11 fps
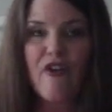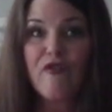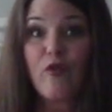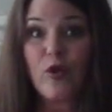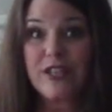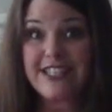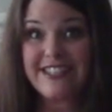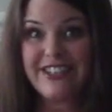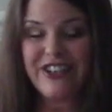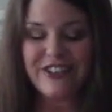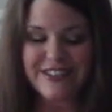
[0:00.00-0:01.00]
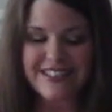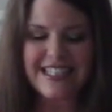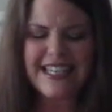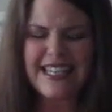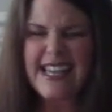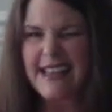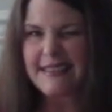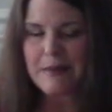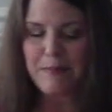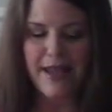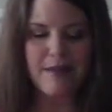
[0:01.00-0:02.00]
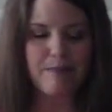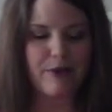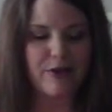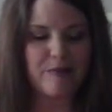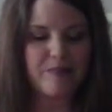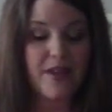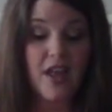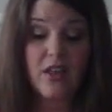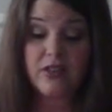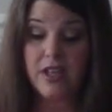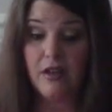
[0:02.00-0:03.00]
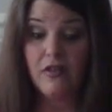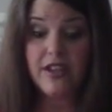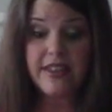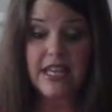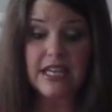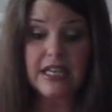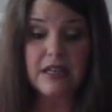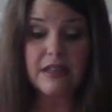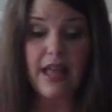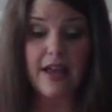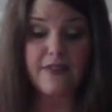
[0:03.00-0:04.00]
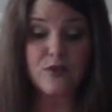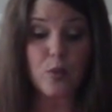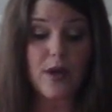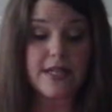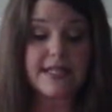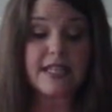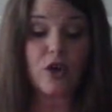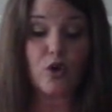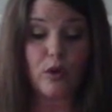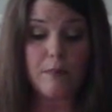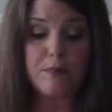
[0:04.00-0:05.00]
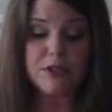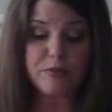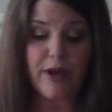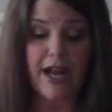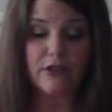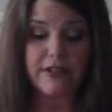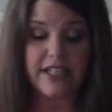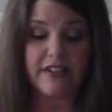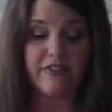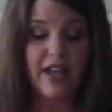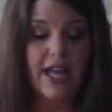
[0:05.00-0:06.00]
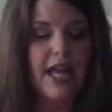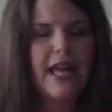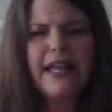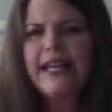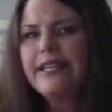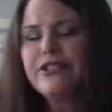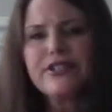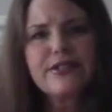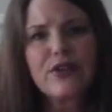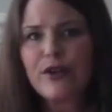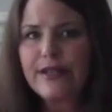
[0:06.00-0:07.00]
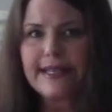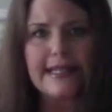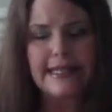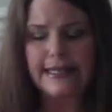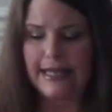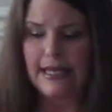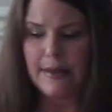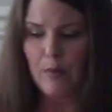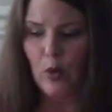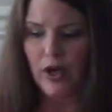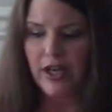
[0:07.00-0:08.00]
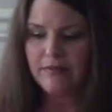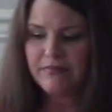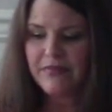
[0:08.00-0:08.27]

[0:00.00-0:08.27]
For dessert, he ate the paper. The only thing he left was the crumpled brown leaf. He just couldn't eat any more.